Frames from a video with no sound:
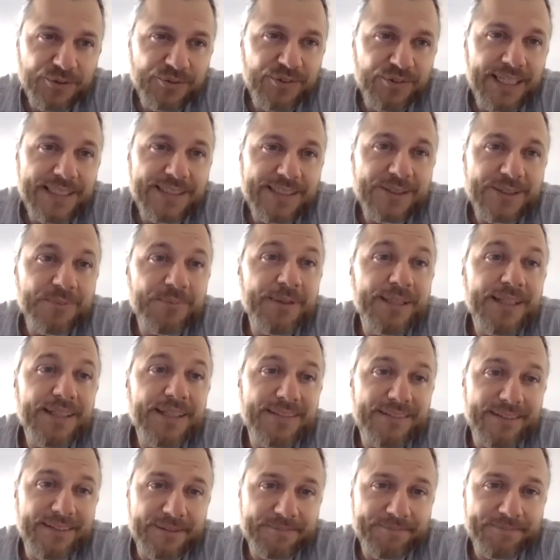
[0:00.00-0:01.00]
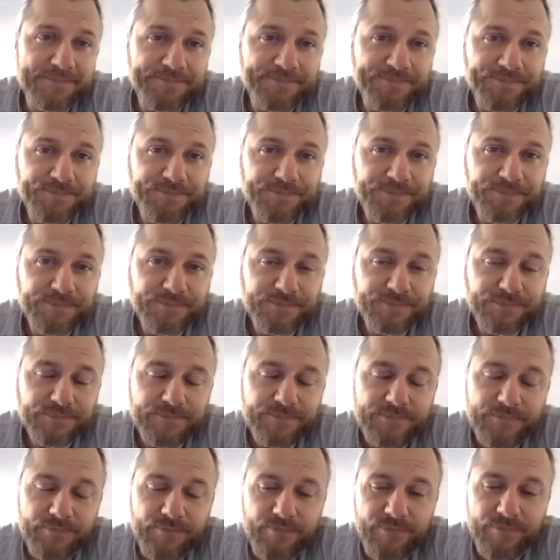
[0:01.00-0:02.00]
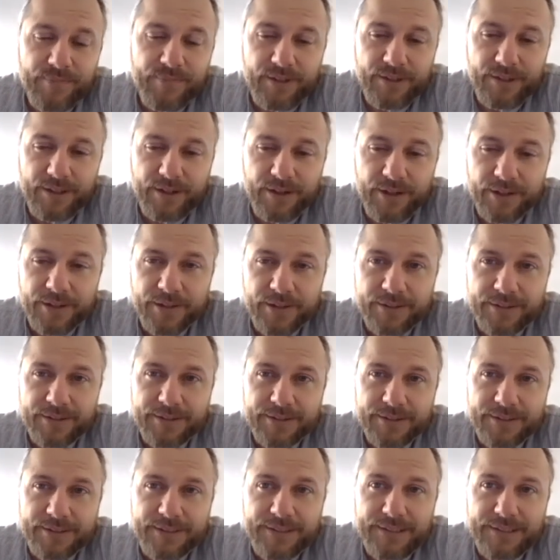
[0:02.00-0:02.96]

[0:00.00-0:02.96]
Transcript: flexibility are